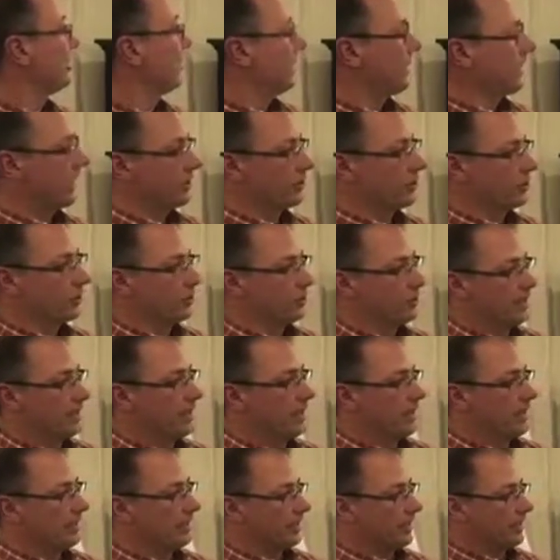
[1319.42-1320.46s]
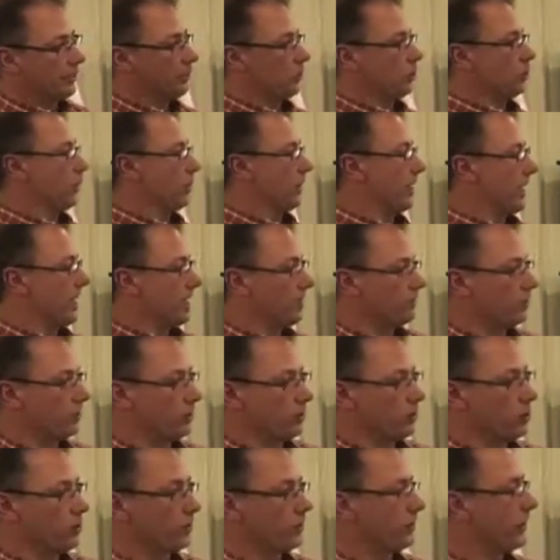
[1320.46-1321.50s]
detector, a PID, which we have
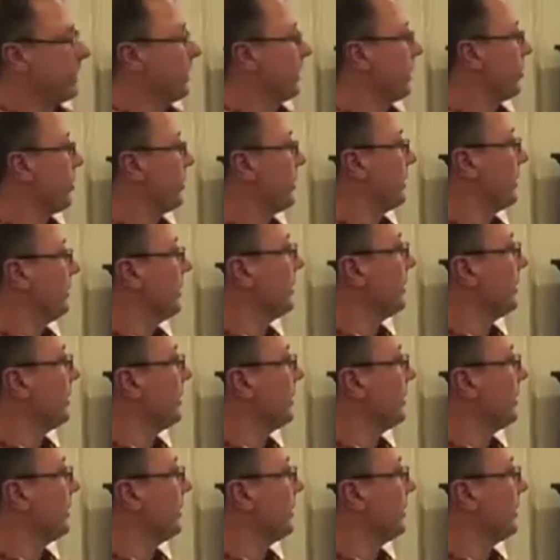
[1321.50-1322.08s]
one over here, and